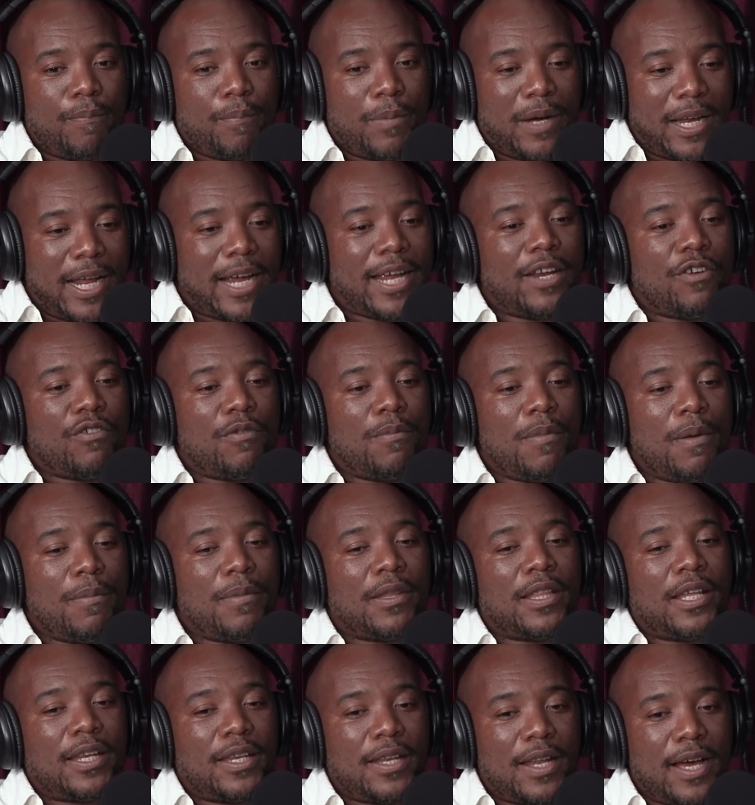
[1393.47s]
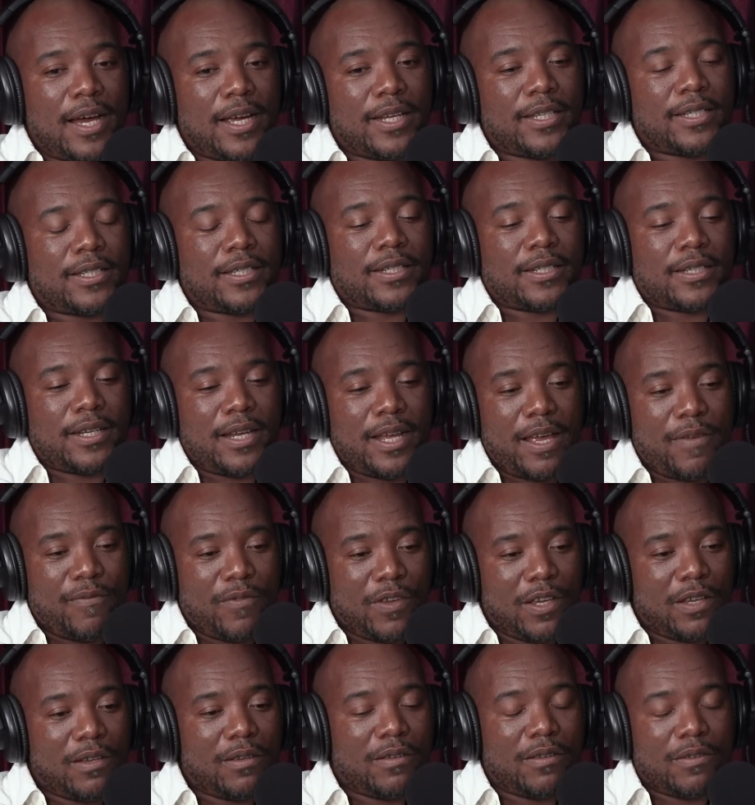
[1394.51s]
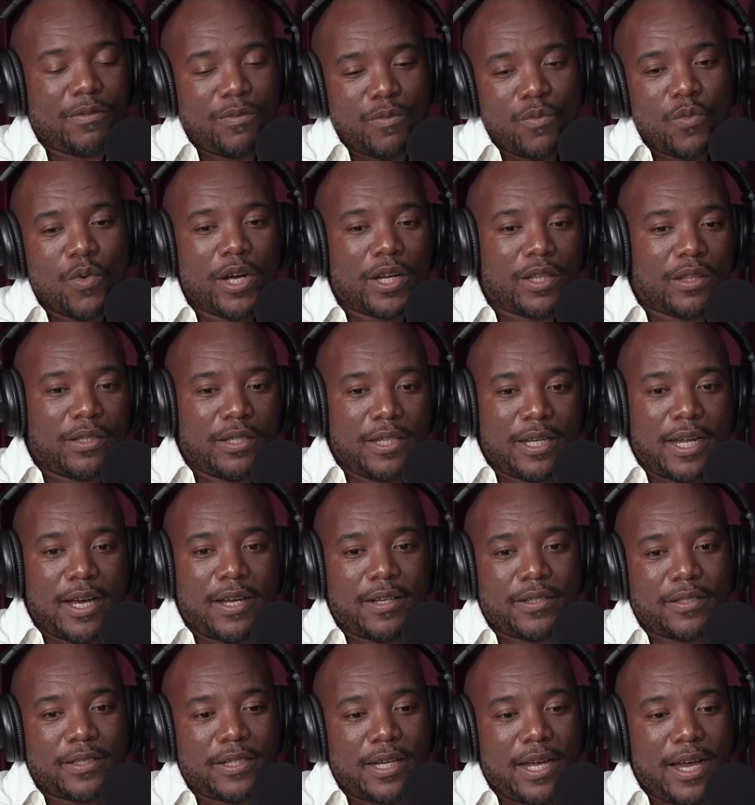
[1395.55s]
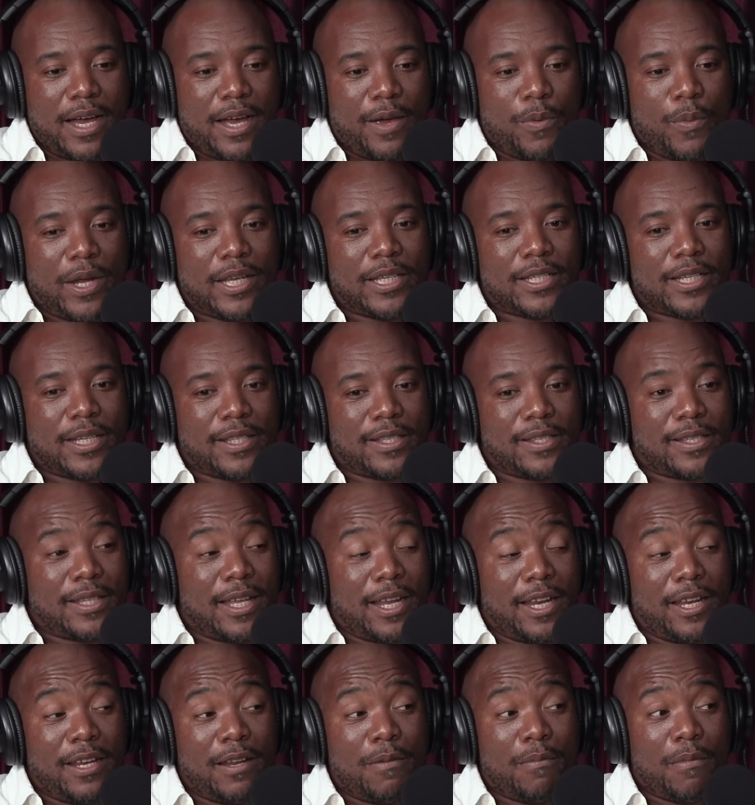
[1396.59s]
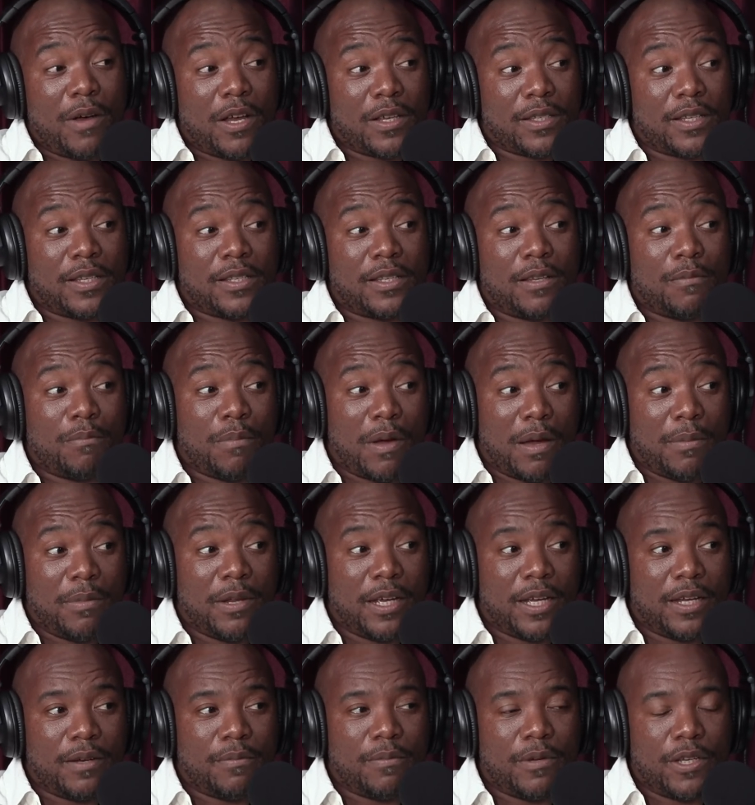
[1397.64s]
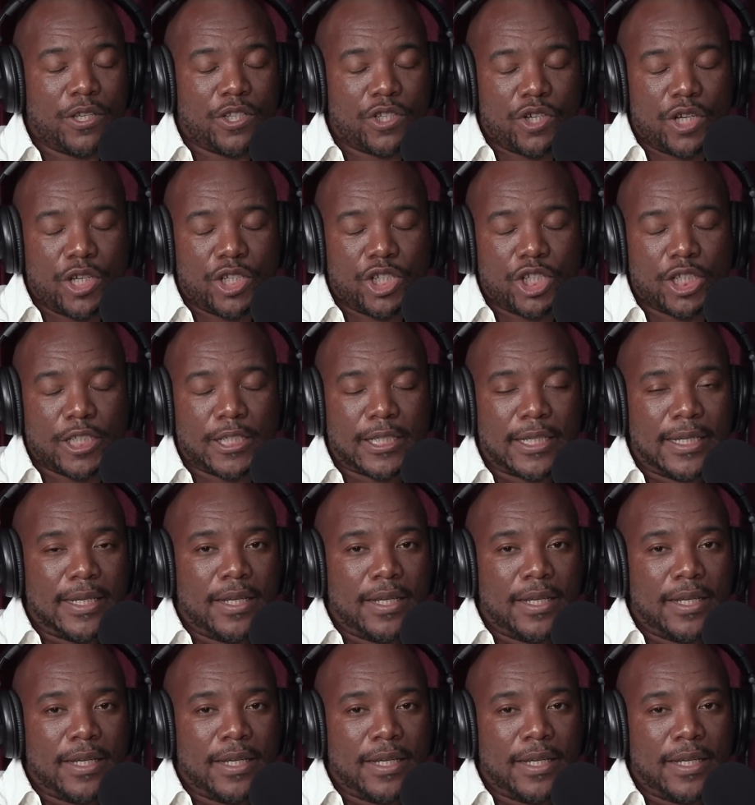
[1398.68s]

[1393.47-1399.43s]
But I can remember that night, having worked it out, I went and studied a master's in public administration.